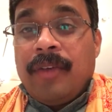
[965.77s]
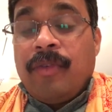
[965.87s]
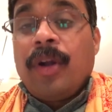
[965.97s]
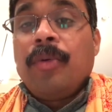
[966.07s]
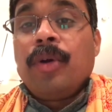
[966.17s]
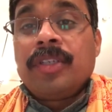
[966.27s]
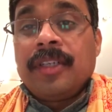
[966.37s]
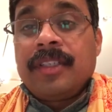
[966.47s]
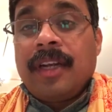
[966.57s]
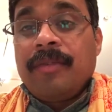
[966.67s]
for
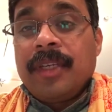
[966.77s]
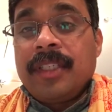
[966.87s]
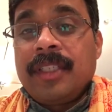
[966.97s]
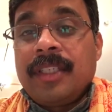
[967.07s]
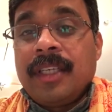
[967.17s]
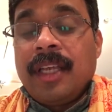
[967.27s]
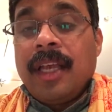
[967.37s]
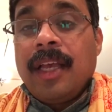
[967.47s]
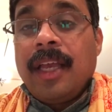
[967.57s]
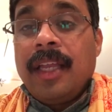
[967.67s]
devotional service
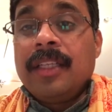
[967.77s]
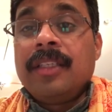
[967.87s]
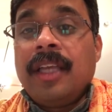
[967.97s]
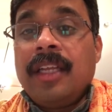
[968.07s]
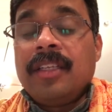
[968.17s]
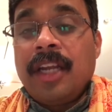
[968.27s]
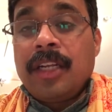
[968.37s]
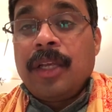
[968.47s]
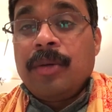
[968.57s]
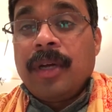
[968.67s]
in
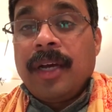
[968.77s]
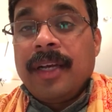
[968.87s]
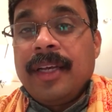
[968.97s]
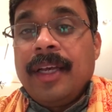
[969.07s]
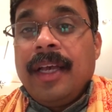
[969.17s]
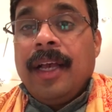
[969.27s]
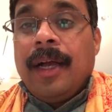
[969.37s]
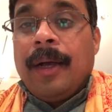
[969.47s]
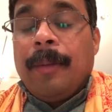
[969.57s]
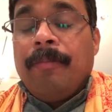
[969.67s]
Treta Yuga.
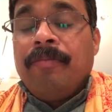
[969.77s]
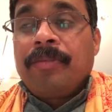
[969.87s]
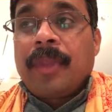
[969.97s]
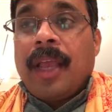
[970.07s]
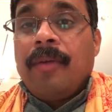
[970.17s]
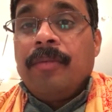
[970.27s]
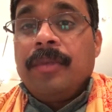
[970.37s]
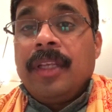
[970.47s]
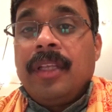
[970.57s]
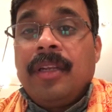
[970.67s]

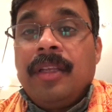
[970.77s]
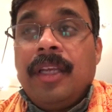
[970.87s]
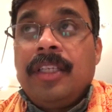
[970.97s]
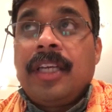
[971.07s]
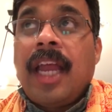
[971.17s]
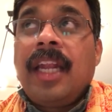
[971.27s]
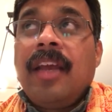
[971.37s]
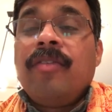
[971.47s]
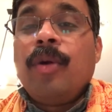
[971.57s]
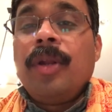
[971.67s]
The
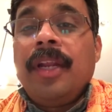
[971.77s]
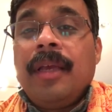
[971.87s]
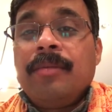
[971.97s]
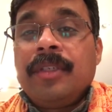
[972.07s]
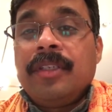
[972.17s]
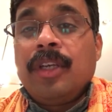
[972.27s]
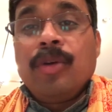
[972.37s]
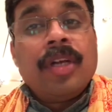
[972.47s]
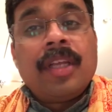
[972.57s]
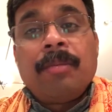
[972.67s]
chanting of holy names is a
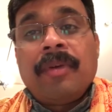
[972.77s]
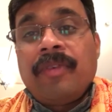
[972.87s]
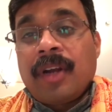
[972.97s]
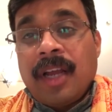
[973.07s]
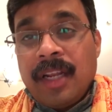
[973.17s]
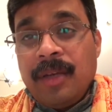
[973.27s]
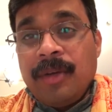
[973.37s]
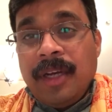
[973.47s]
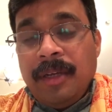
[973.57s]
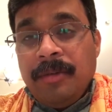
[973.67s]
Yuga Dharma for Kali
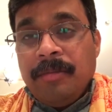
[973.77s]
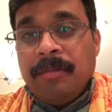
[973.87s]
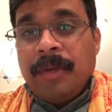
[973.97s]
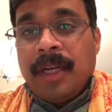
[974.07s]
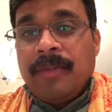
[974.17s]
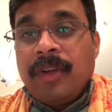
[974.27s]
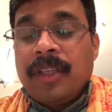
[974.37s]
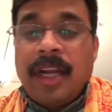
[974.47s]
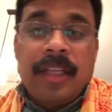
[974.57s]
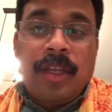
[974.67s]
Yuga, but for
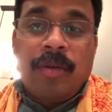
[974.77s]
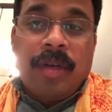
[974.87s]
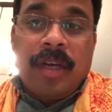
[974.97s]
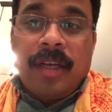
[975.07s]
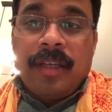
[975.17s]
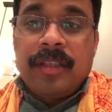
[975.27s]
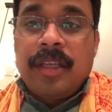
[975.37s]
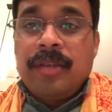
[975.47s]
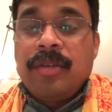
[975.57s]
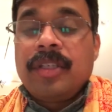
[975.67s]
Treta Yuga,
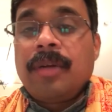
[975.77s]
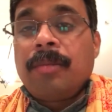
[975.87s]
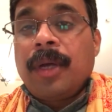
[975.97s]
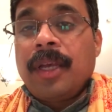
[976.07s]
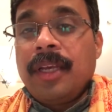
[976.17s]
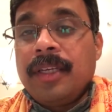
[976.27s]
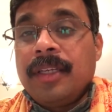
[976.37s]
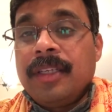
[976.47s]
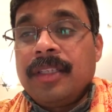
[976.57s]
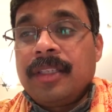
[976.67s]
the Yuga Dharma
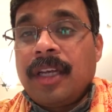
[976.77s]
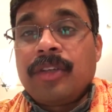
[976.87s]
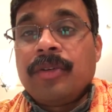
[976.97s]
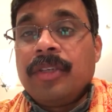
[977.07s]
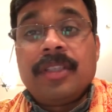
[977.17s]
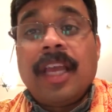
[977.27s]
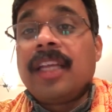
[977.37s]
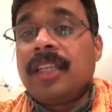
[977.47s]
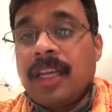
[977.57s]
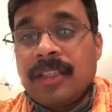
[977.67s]
is the
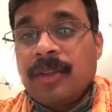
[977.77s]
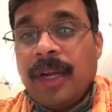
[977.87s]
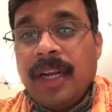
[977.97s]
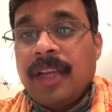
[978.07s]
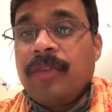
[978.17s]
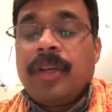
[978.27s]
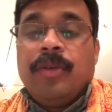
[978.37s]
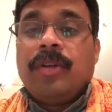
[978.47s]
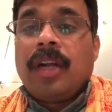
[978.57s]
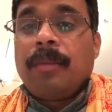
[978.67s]
Yajnas, right? Like we
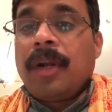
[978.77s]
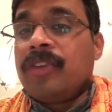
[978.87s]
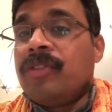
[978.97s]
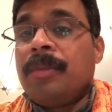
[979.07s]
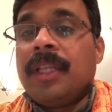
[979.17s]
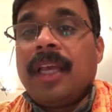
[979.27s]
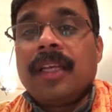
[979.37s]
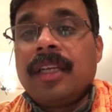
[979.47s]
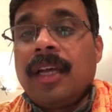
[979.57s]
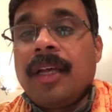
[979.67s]
talk about Ashwamedha
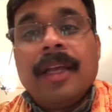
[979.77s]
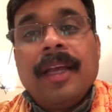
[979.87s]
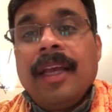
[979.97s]
Yajna